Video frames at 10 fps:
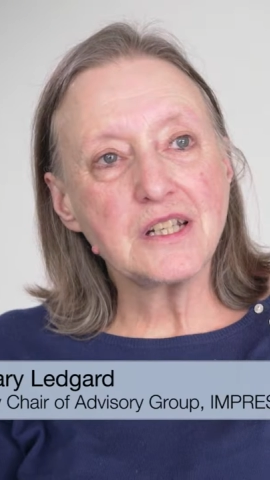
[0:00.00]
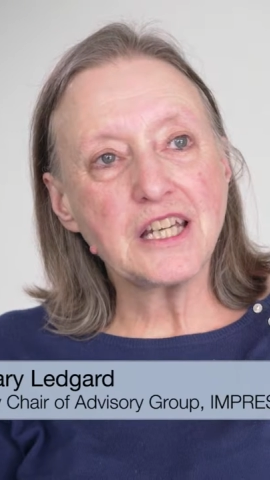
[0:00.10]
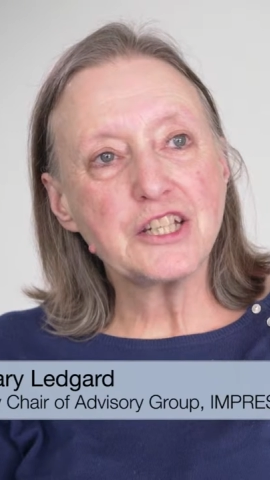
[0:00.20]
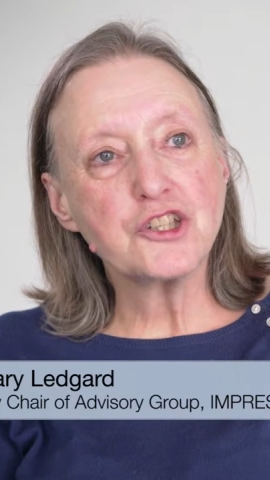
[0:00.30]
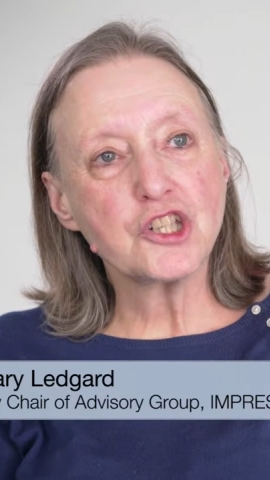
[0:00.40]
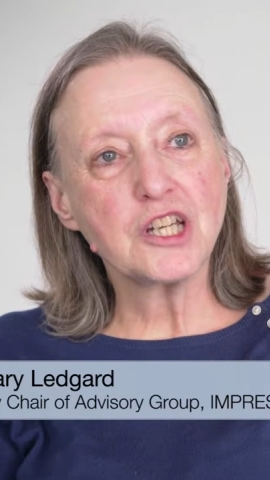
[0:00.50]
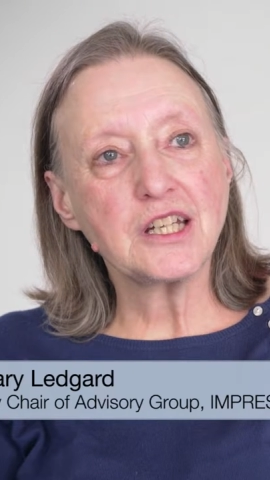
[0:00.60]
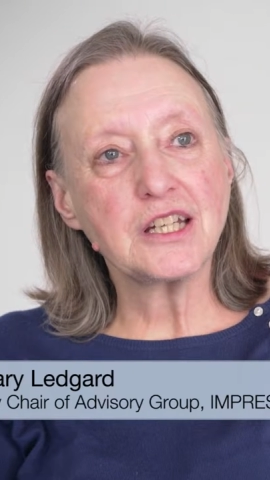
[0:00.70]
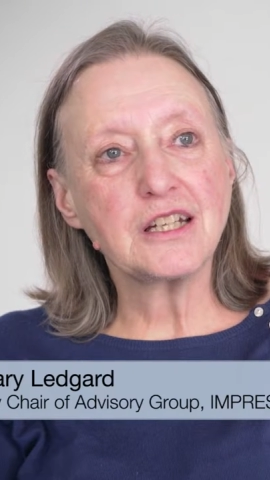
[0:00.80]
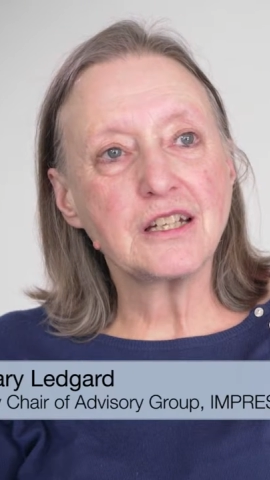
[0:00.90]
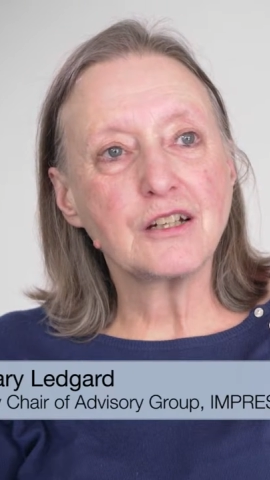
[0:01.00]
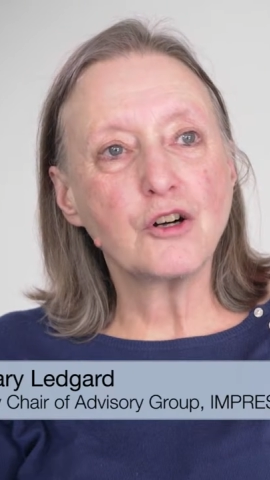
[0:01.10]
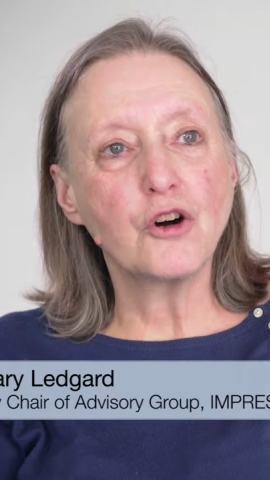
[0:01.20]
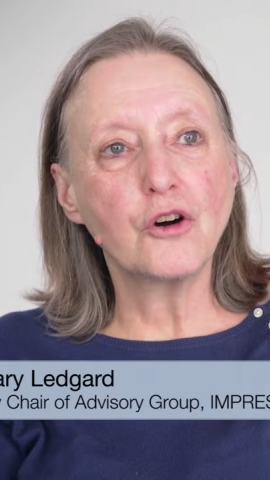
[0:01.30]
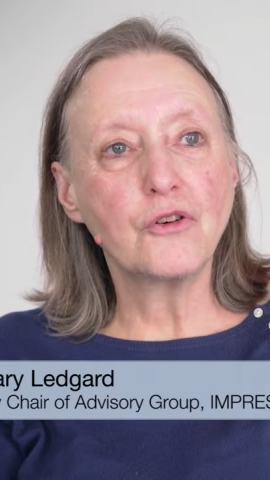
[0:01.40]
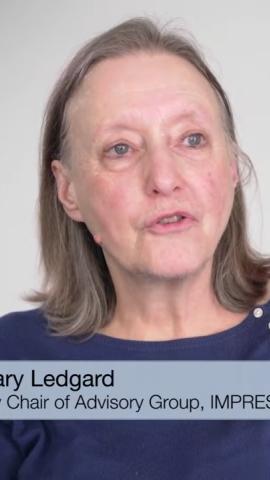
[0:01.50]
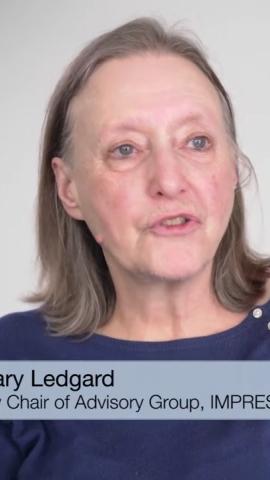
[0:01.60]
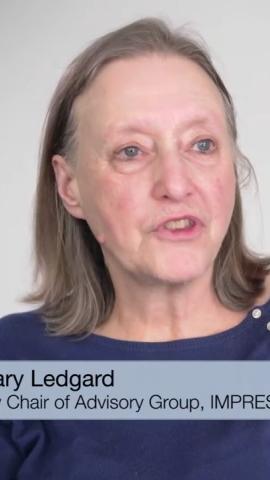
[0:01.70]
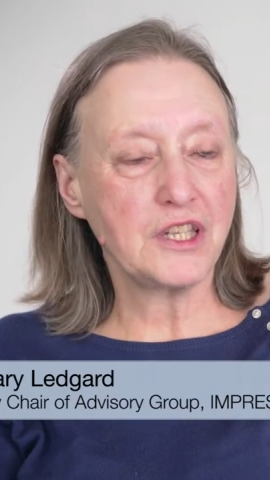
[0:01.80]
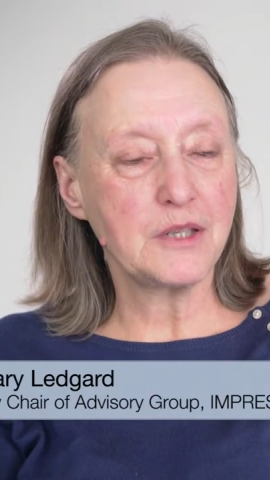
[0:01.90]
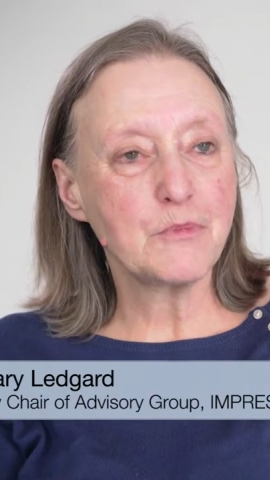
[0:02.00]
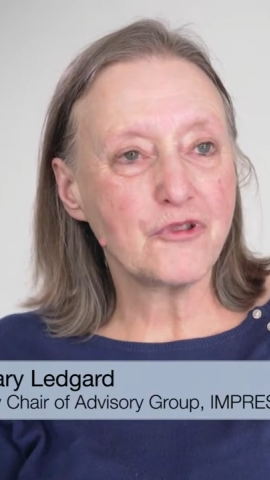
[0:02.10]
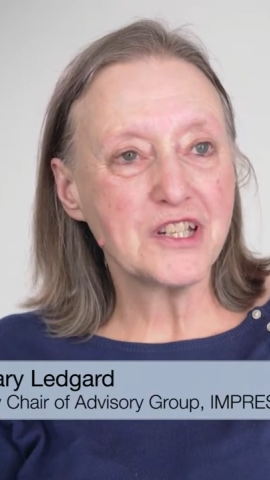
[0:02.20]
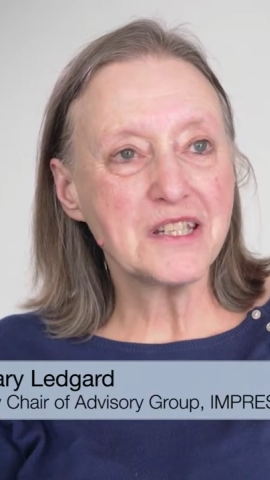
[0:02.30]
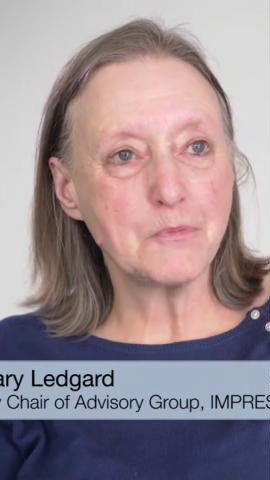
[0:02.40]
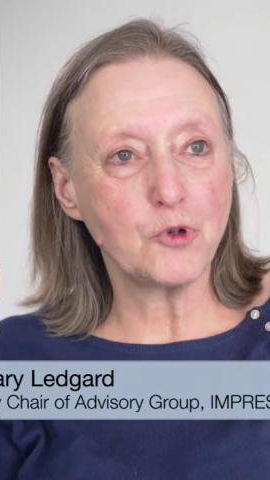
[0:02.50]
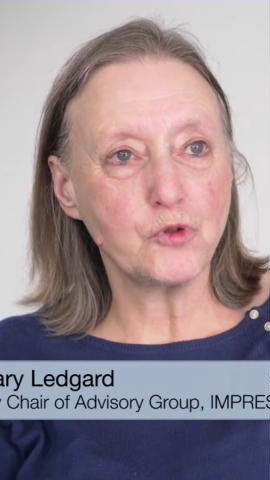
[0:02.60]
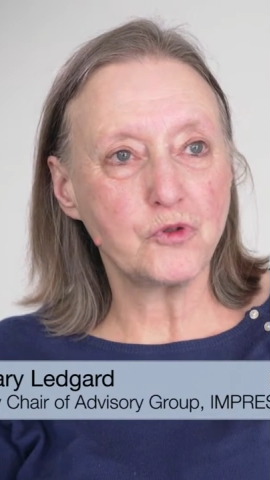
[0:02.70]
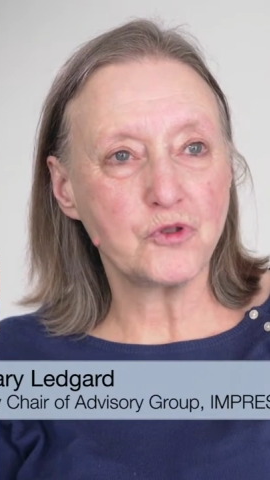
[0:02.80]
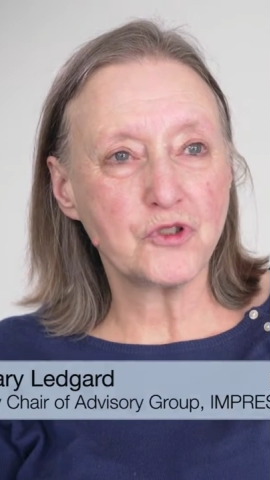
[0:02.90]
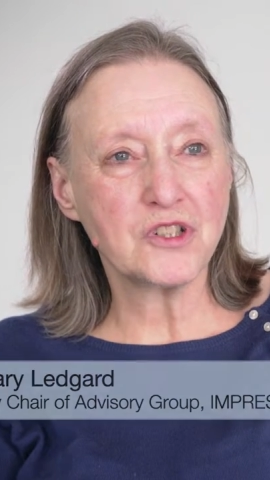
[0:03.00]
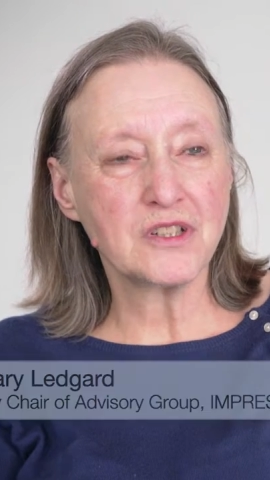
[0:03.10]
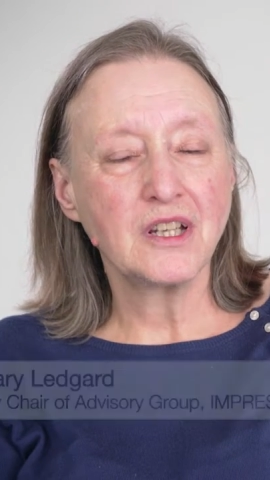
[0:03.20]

lay chair of the Impress board.